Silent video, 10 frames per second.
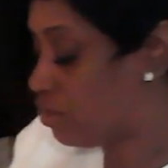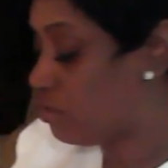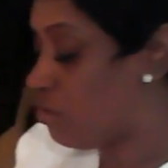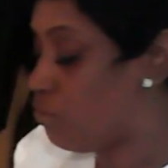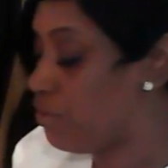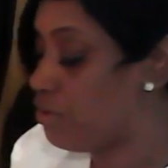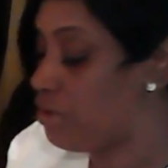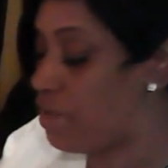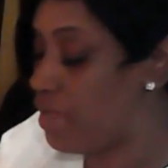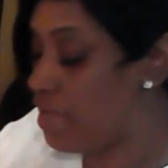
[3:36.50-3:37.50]
So we're
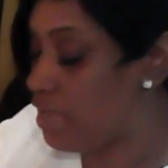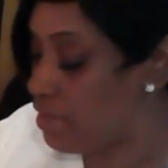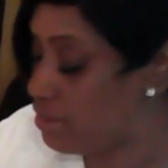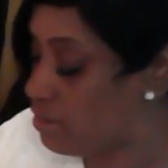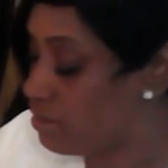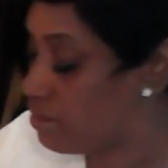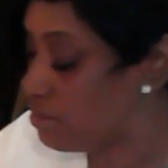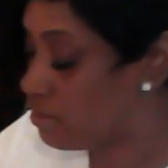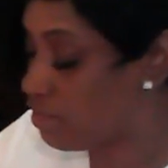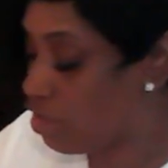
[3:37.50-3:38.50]
going to add
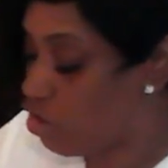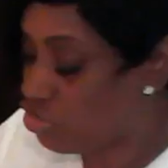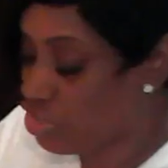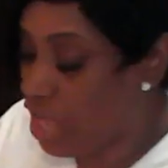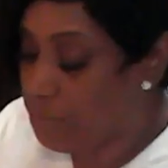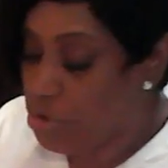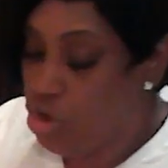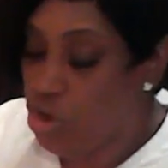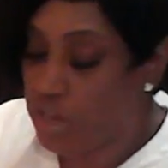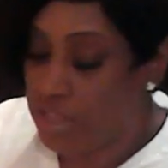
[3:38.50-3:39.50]
the chopped
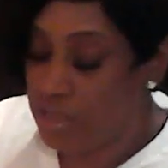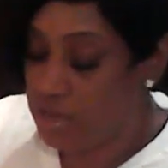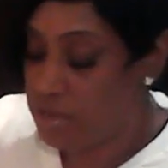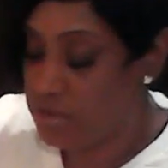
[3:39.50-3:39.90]
garlic